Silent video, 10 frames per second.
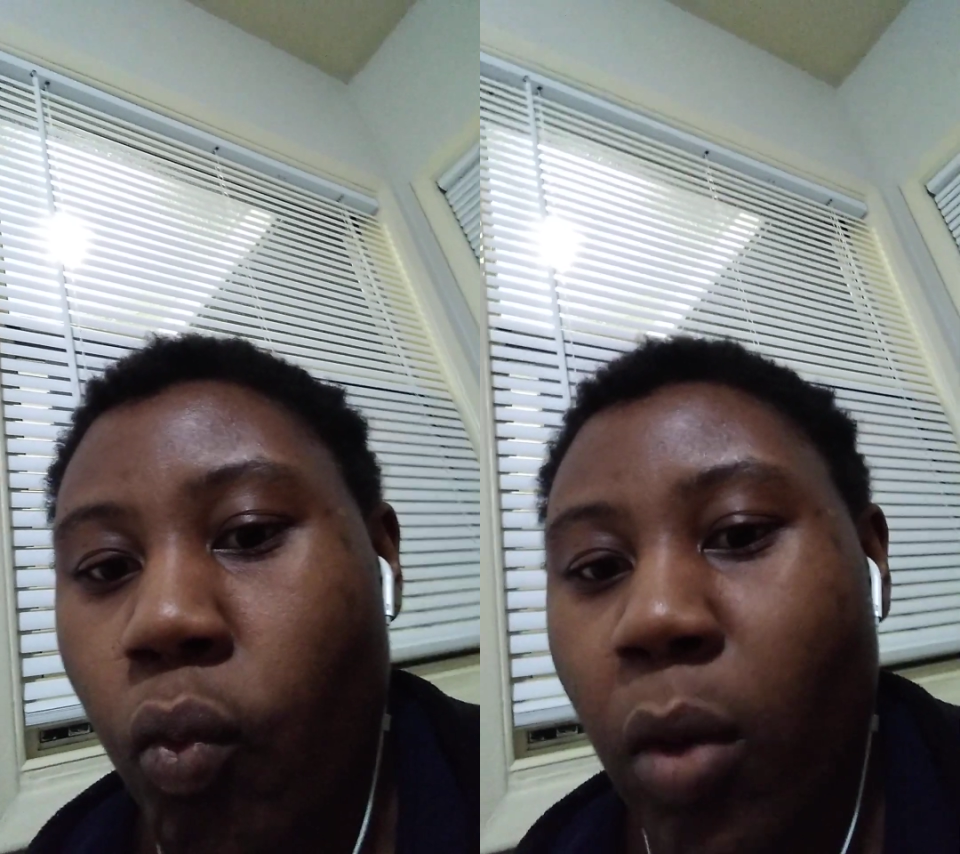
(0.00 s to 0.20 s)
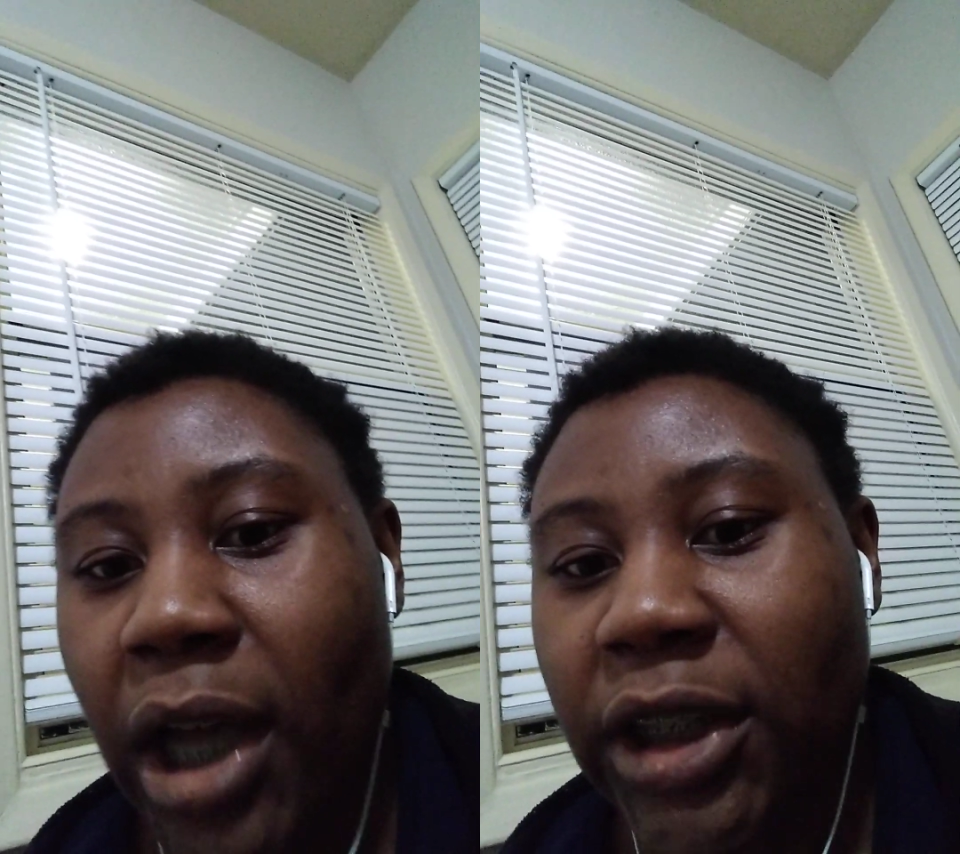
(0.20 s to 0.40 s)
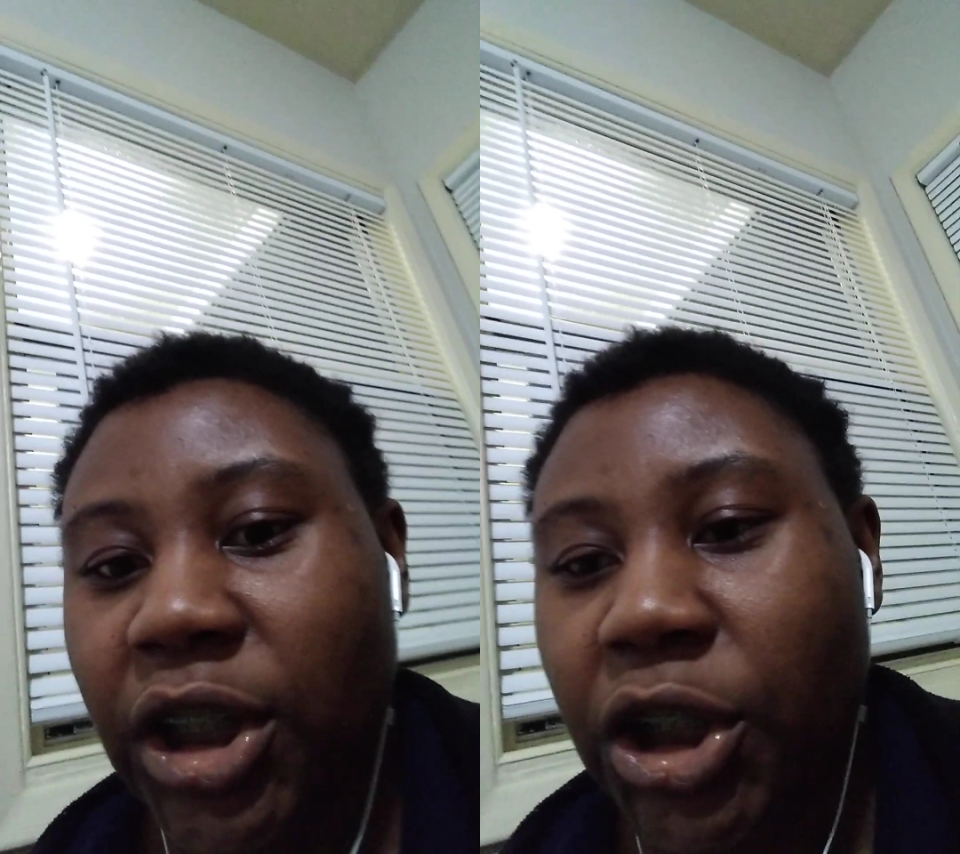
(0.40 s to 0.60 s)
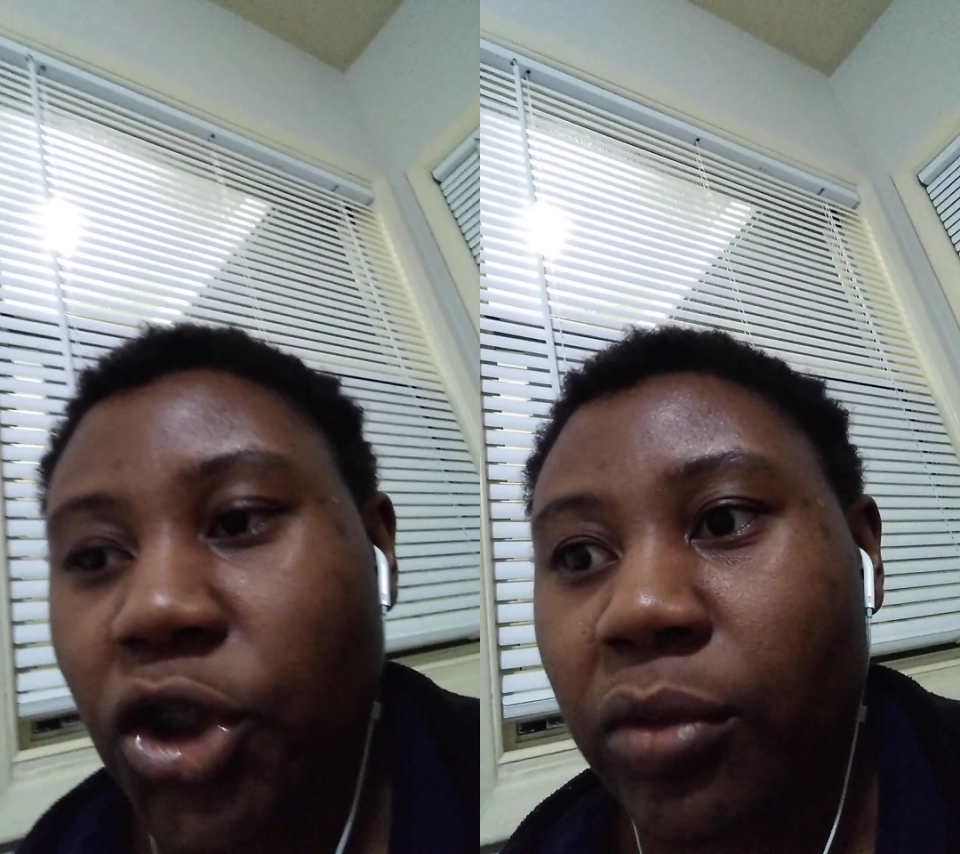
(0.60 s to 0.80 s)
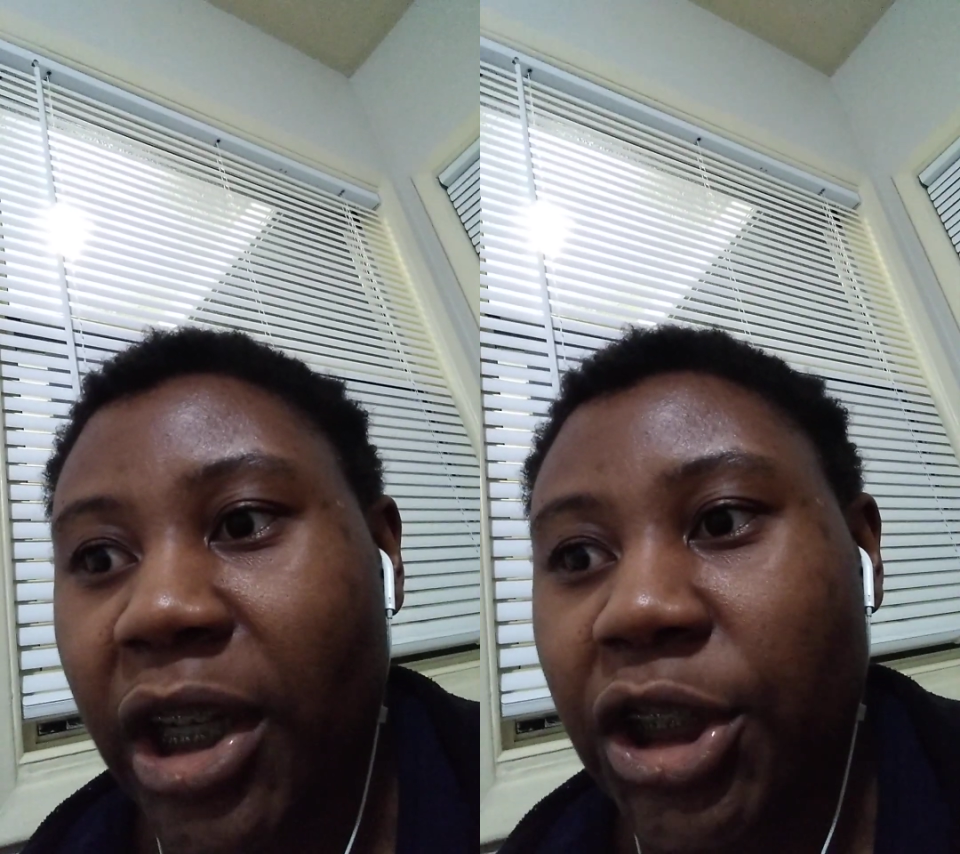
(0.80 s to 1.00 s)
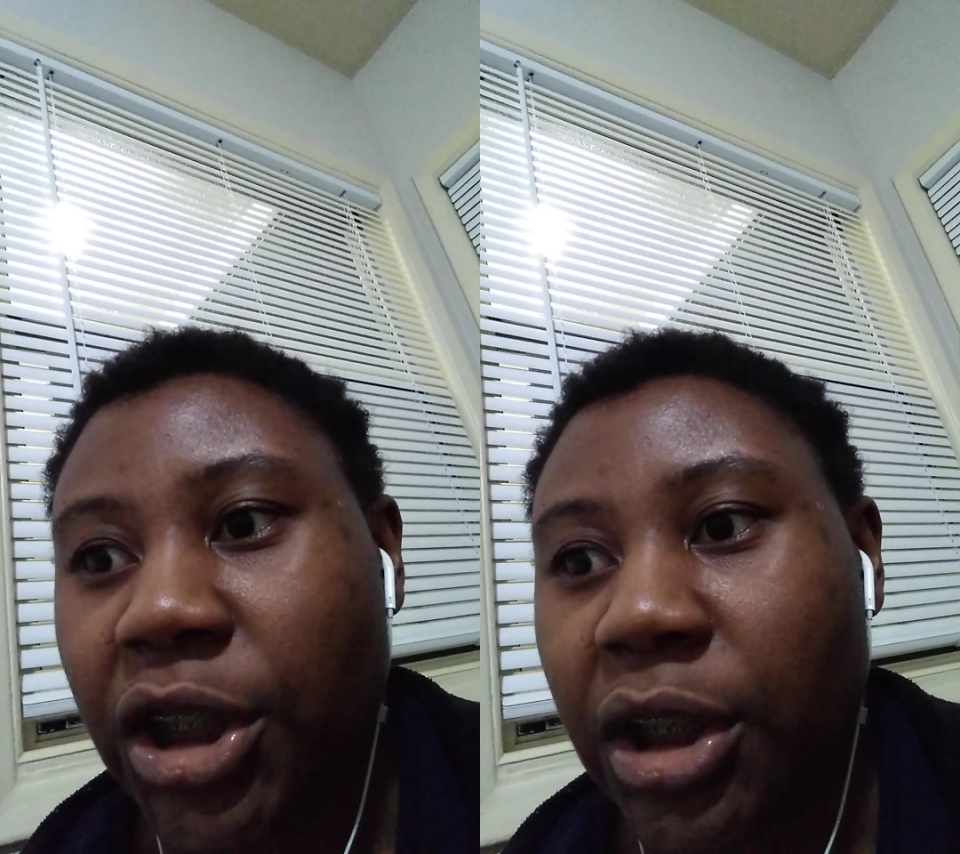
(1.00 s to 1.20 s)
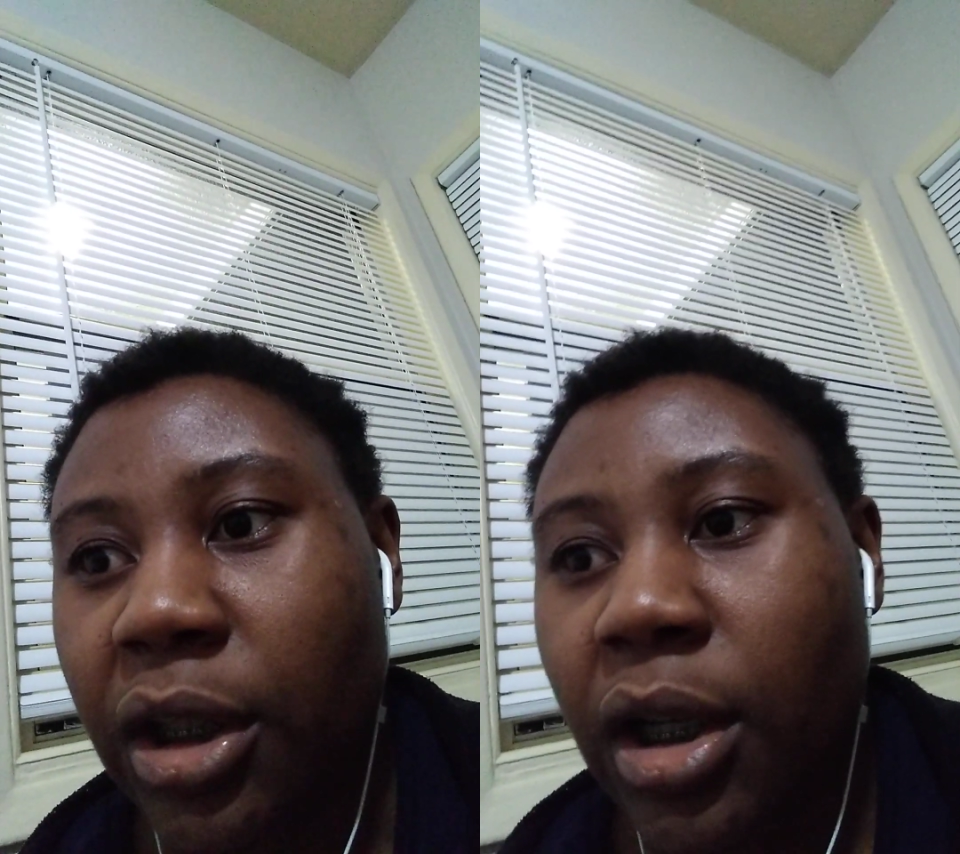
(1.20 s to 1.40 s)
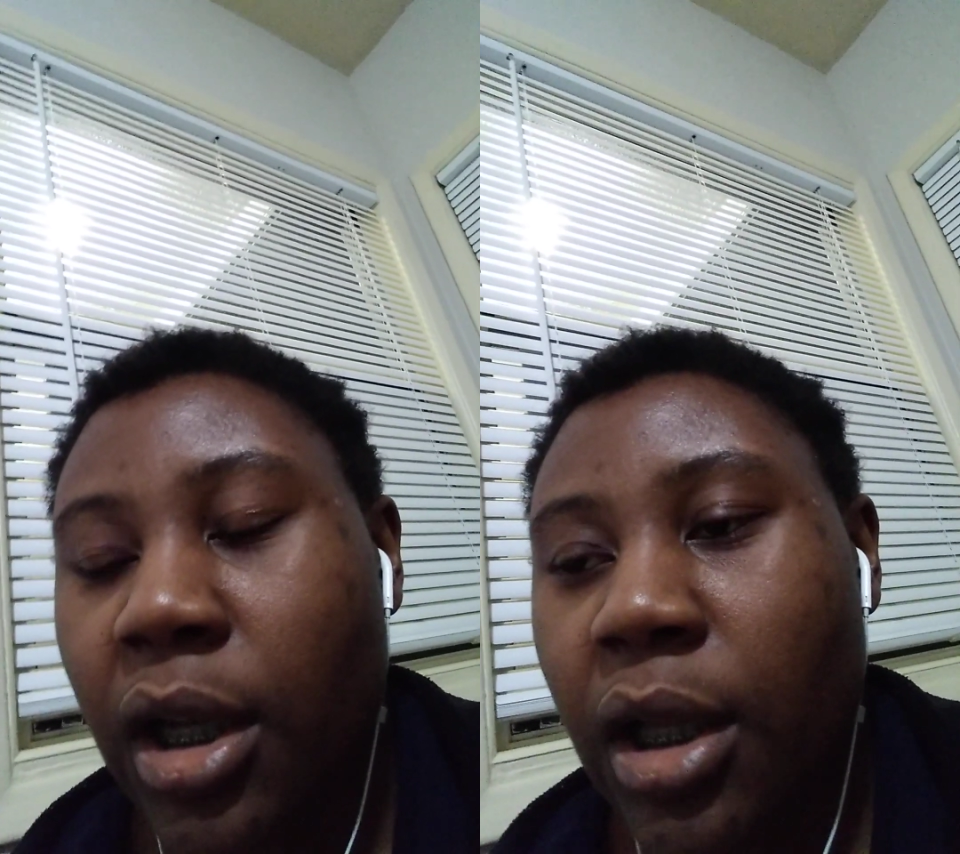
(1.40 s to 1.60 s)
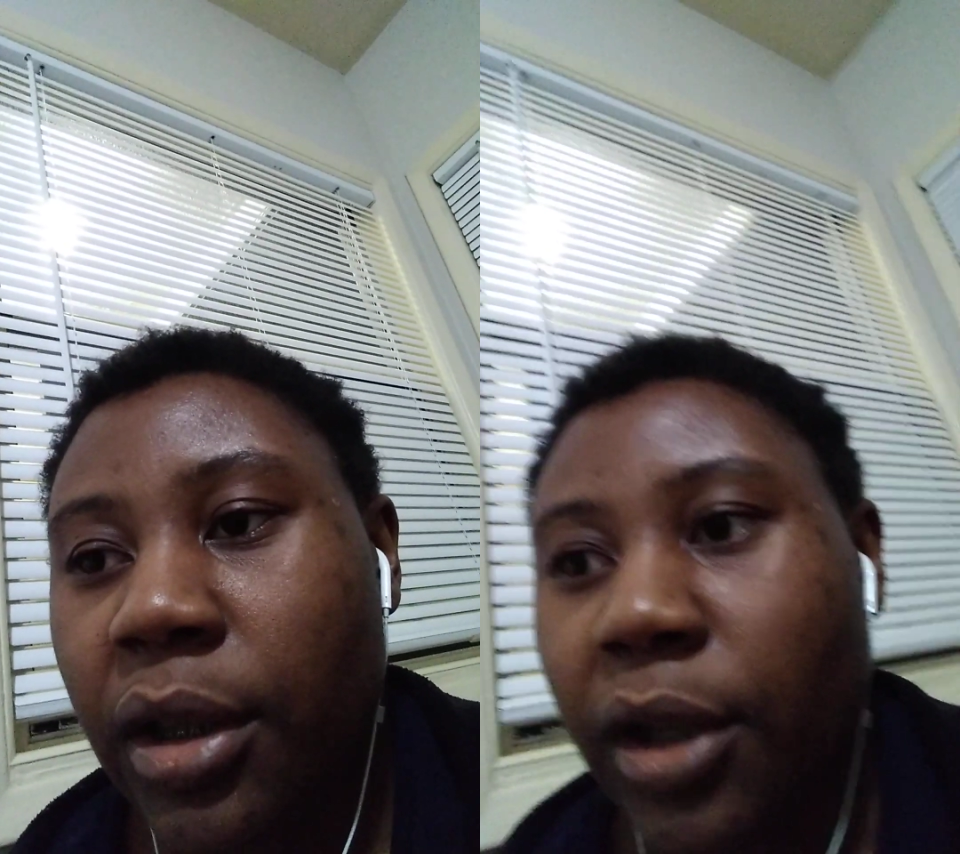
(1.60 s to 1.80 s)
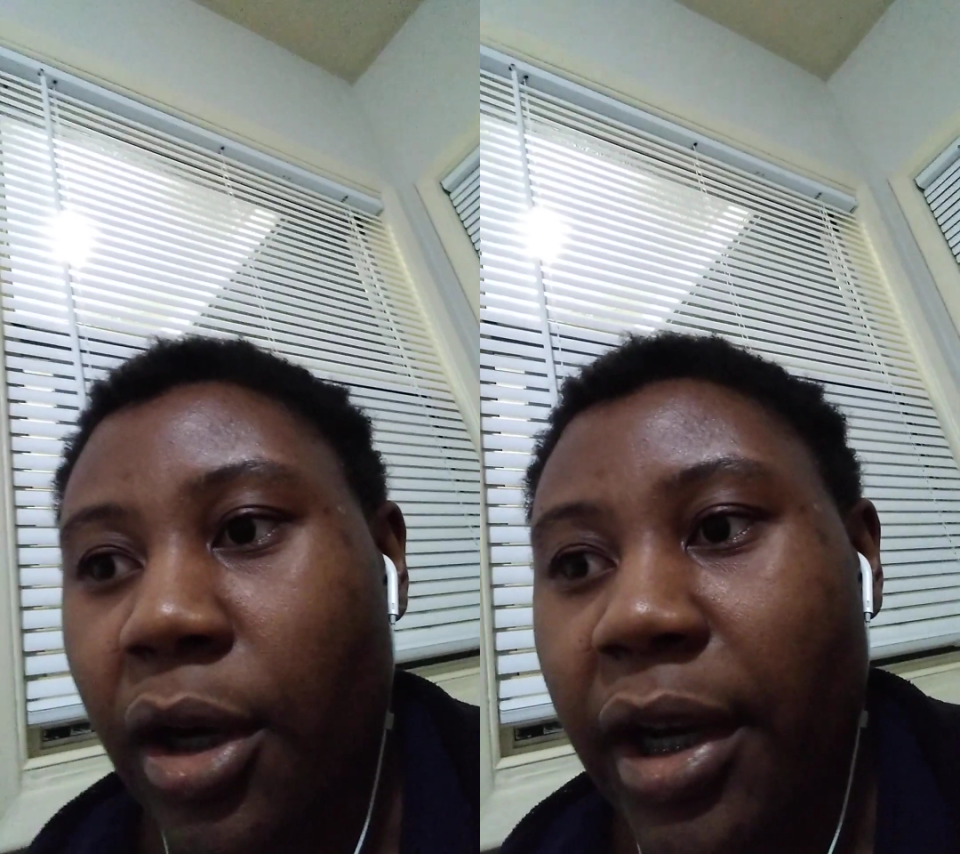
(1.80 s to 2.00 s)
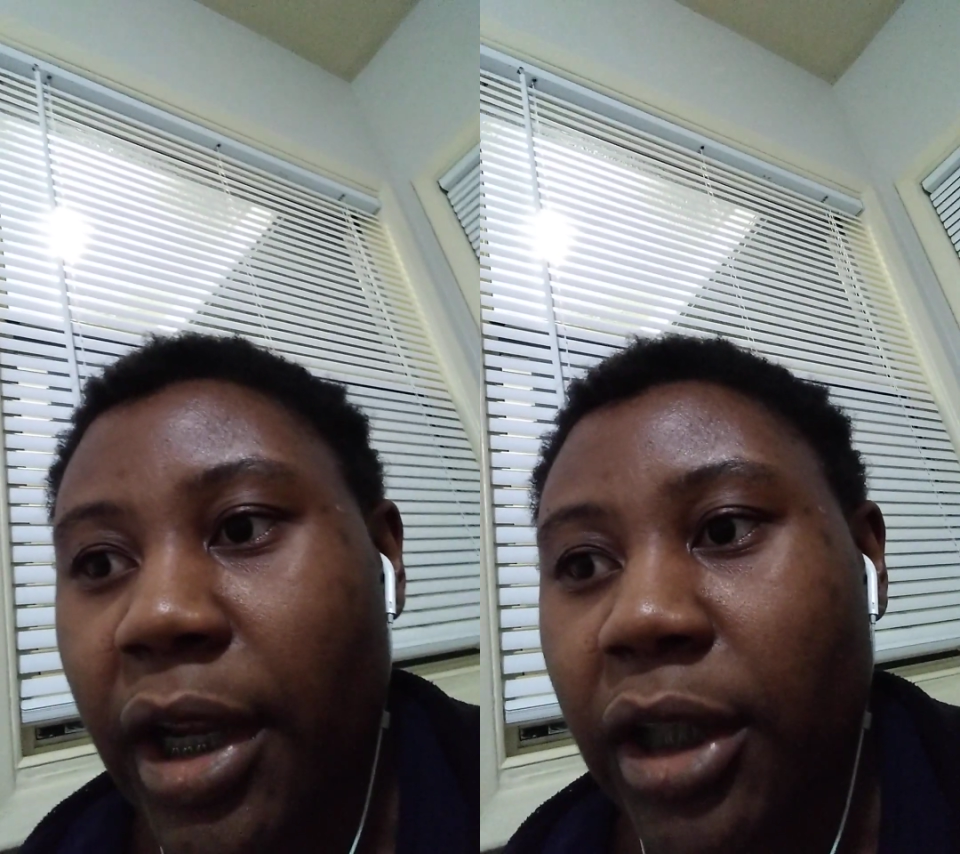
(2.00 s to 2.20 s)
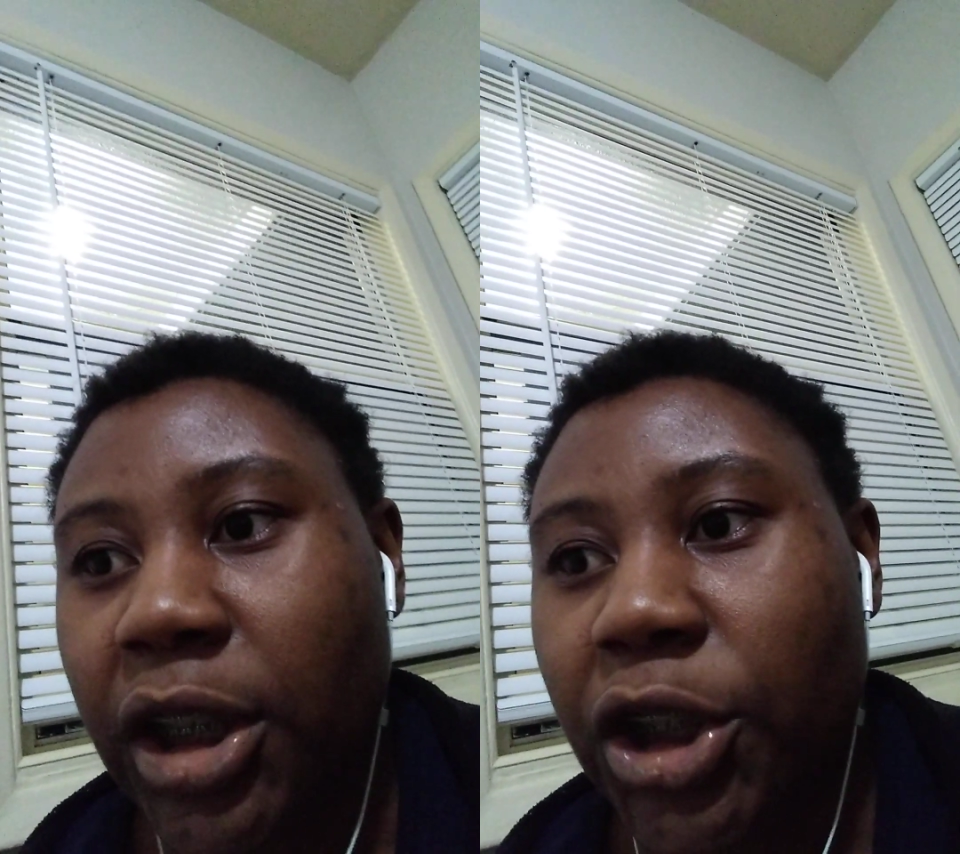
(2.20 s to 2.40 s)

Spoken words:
what situation they're in.